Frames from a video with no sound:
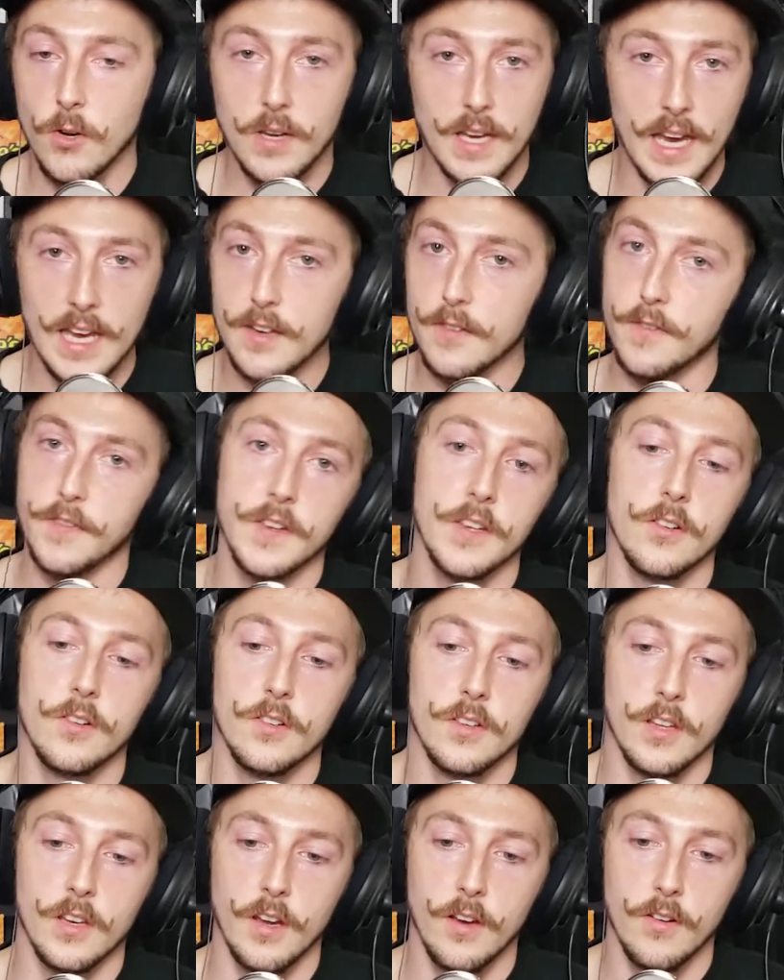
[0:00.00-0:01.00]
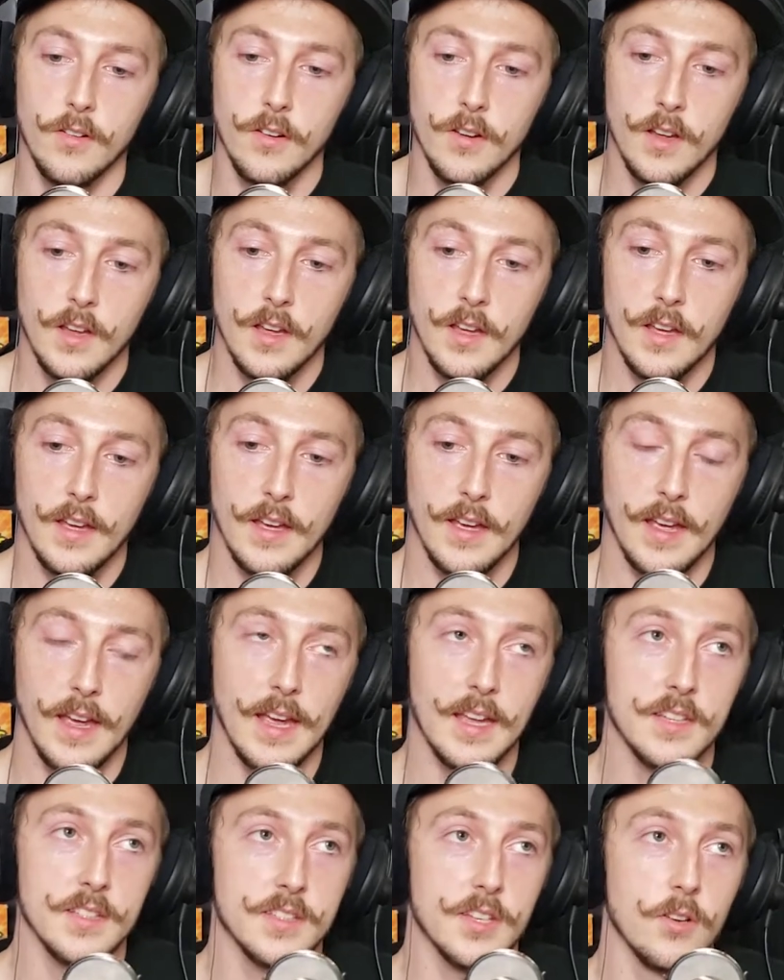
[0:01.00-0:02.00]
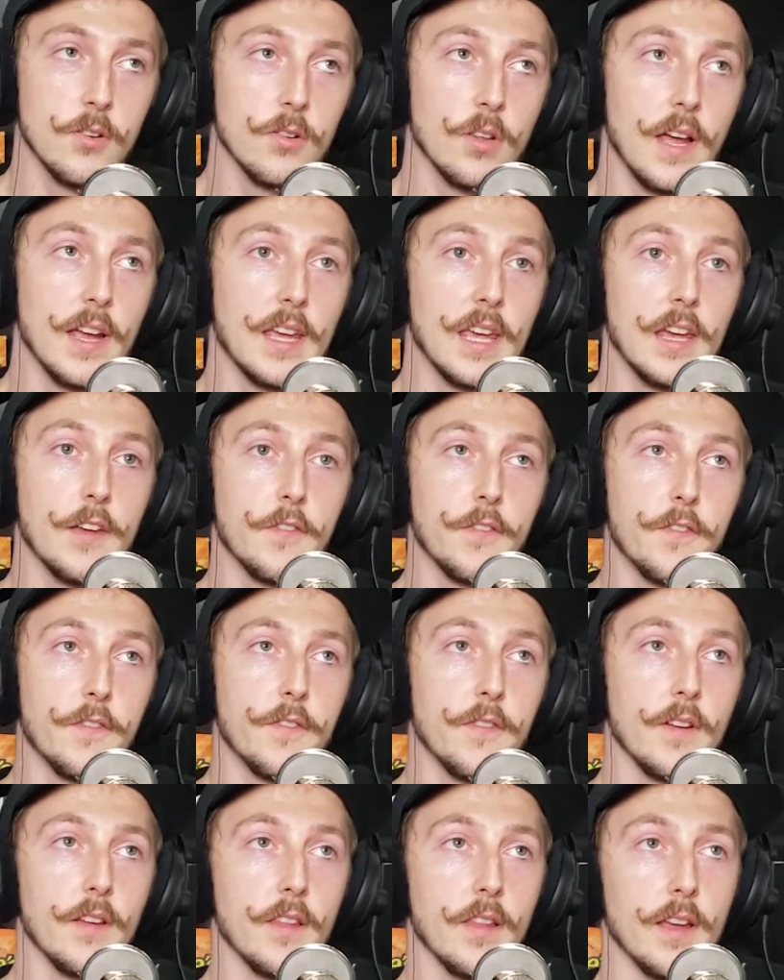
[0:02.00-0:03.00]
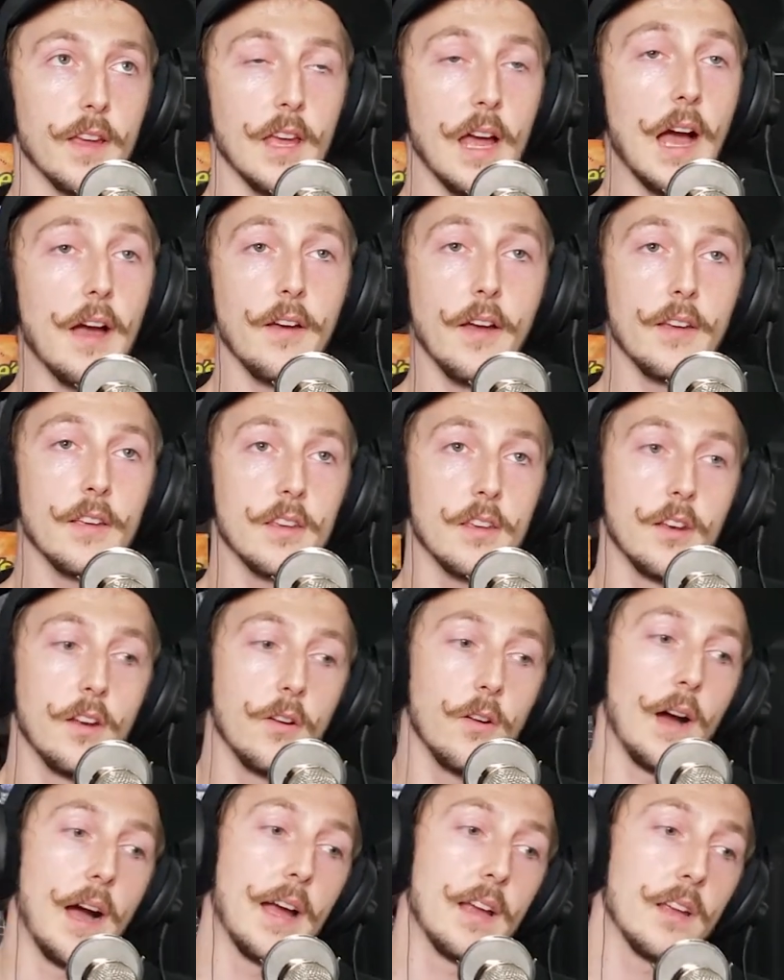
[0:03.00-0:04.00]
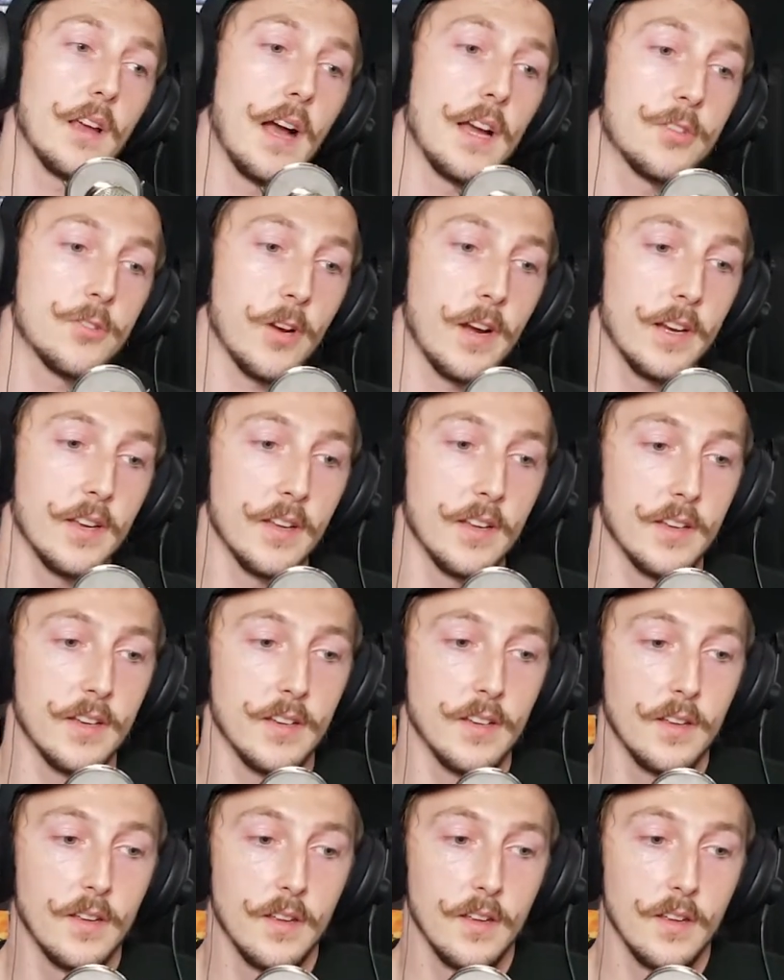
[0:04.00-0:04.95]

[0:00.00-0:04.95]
okay to feel, you know. And so like if like you know I try to.